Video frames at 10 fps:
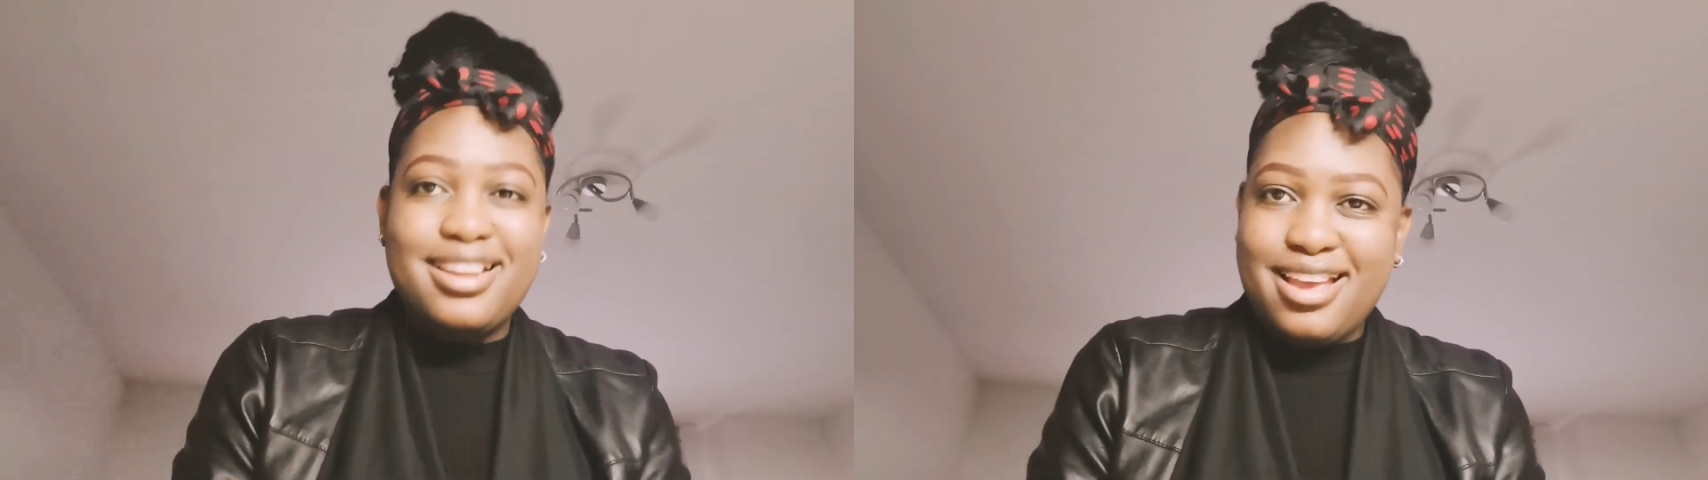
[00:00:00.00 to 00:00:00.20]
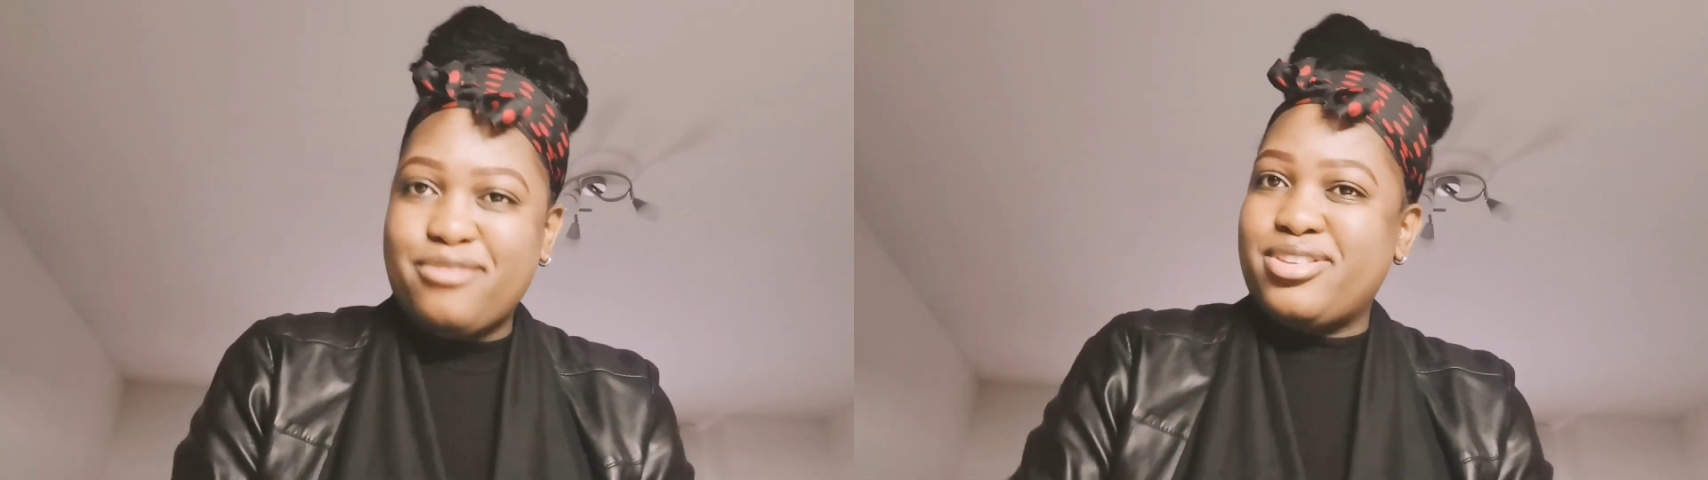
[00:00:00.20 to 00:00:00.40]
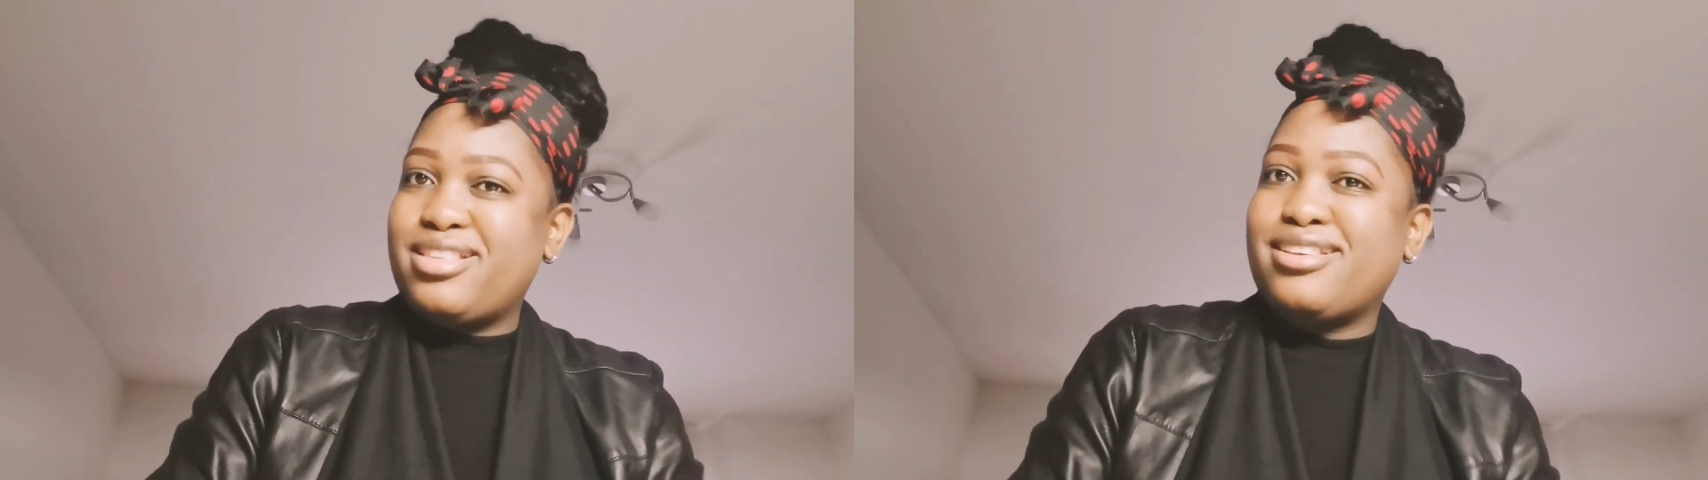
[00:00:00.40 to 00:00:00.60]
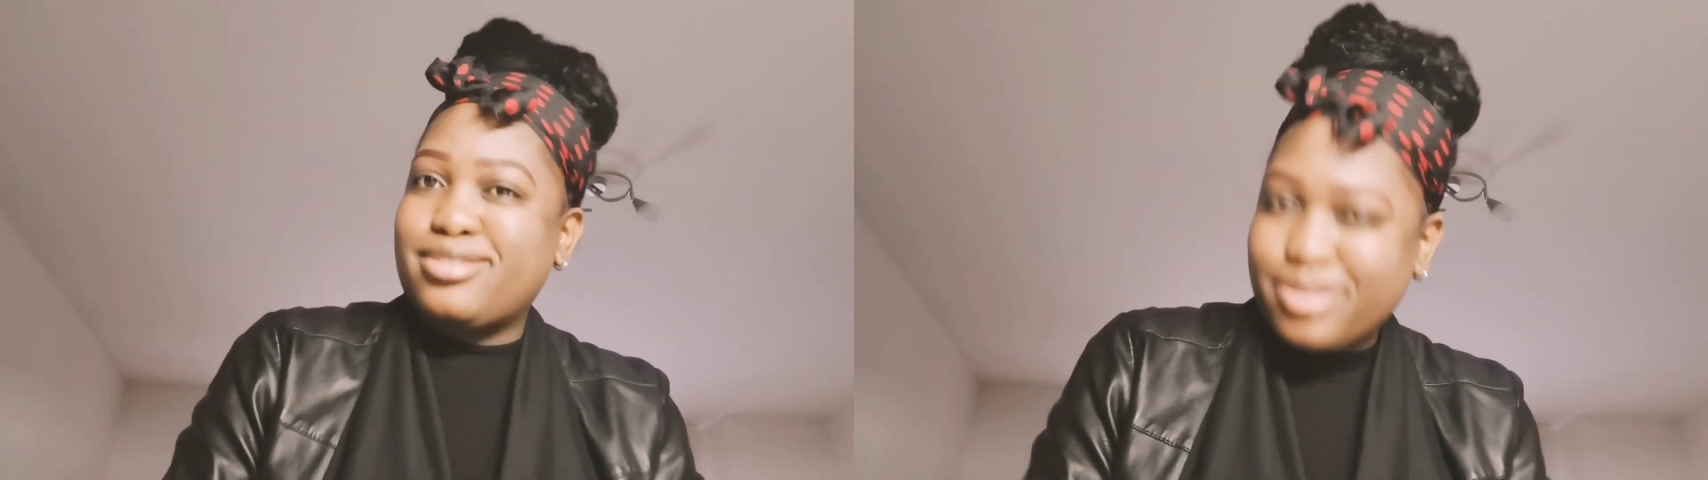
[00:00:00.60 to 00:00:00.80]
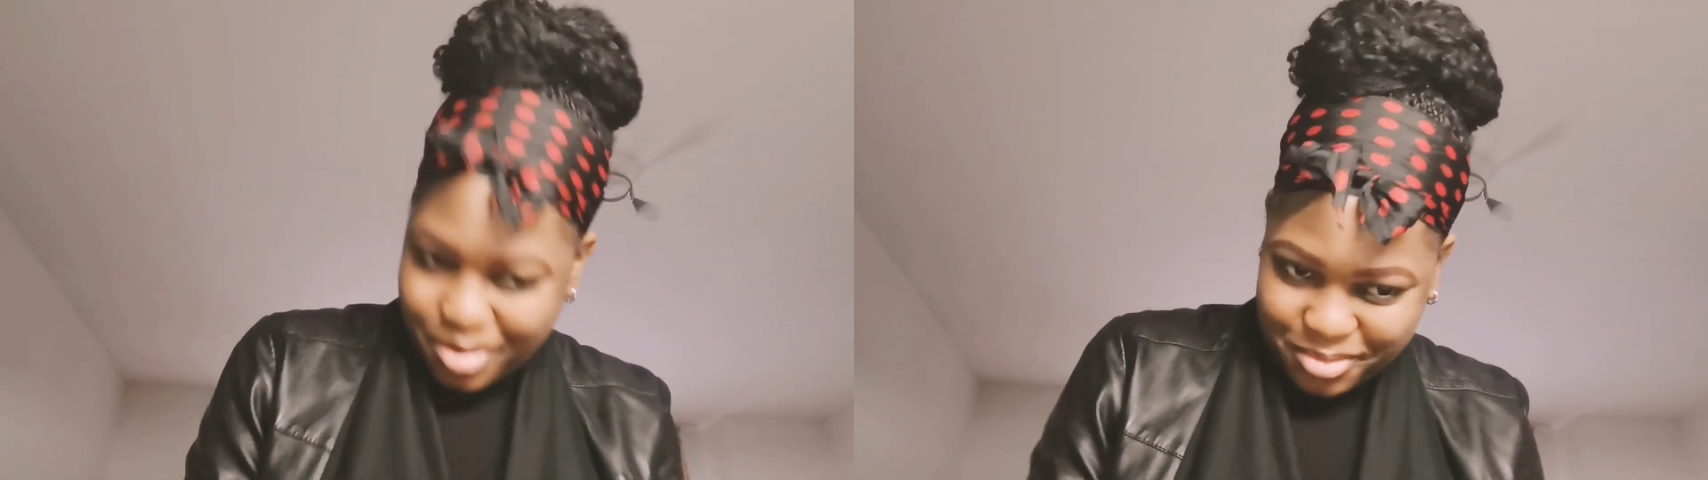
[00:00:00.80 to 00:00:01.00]
and everything
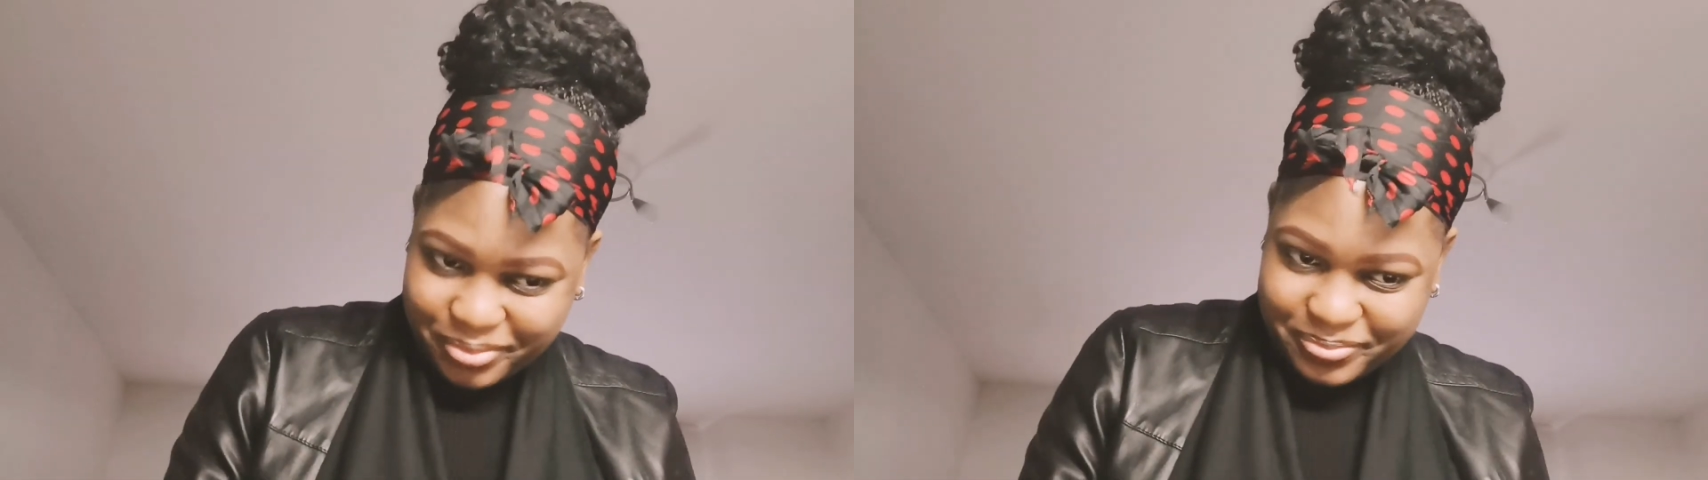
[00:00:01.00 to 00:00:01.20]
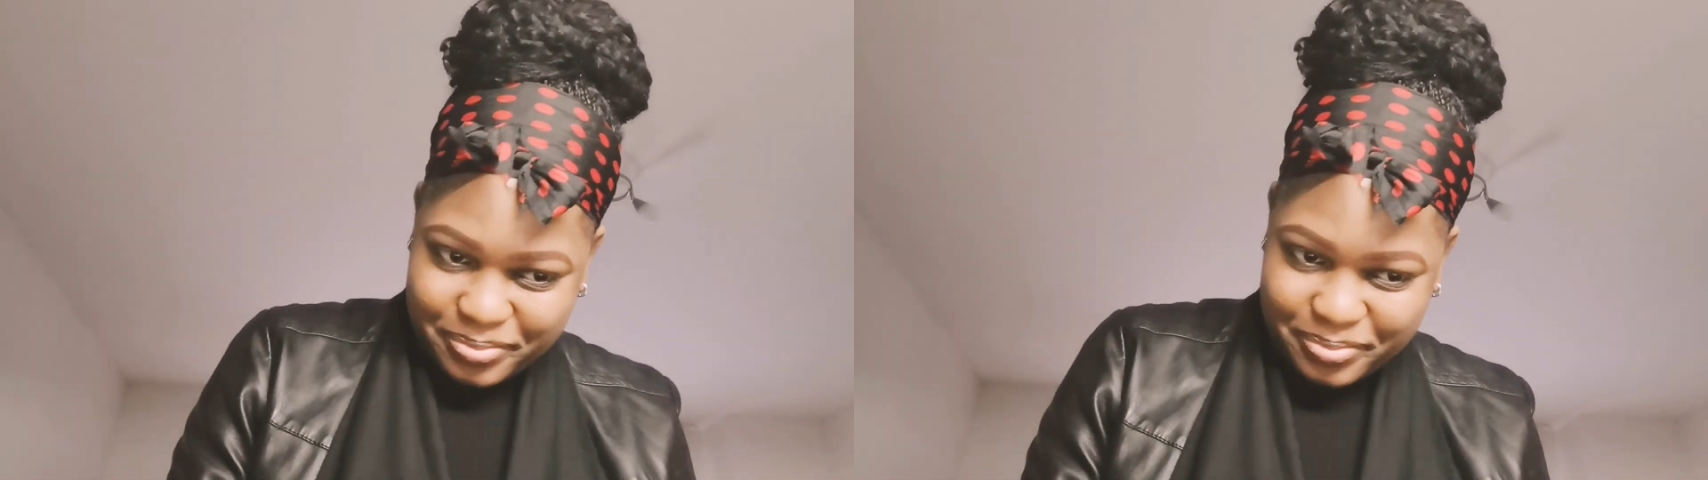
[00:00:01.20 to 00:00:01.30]
is gone.